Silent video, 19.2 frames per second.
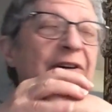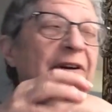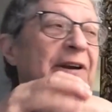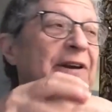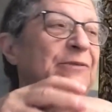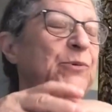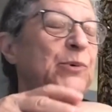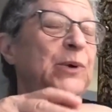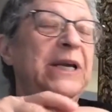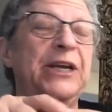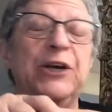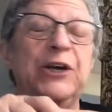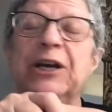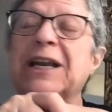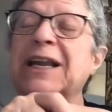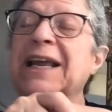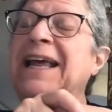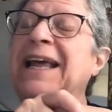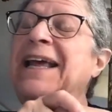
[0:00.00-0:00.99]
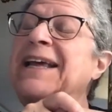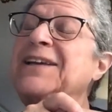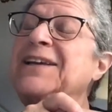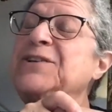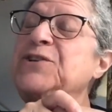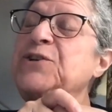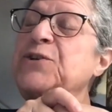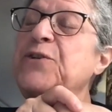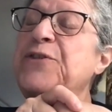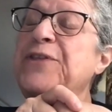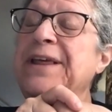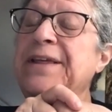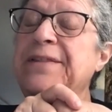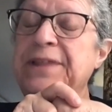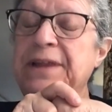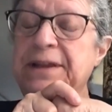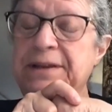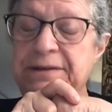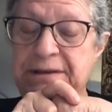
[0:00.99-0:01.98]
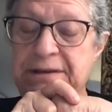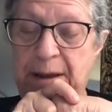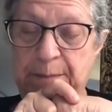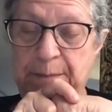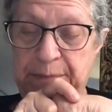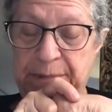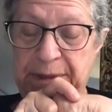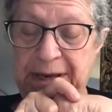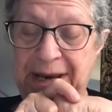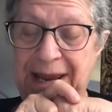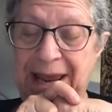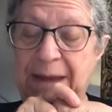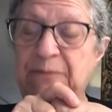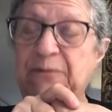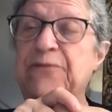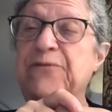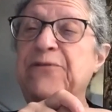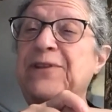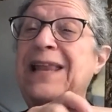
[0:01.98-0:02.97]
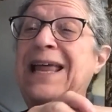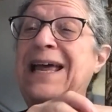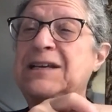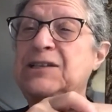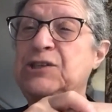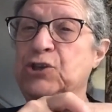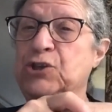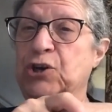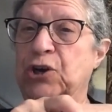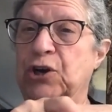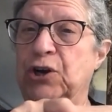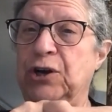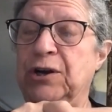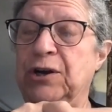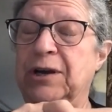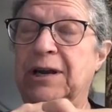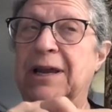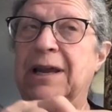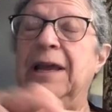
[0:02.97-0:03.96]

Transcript: very weird. Do you think that the name Flexner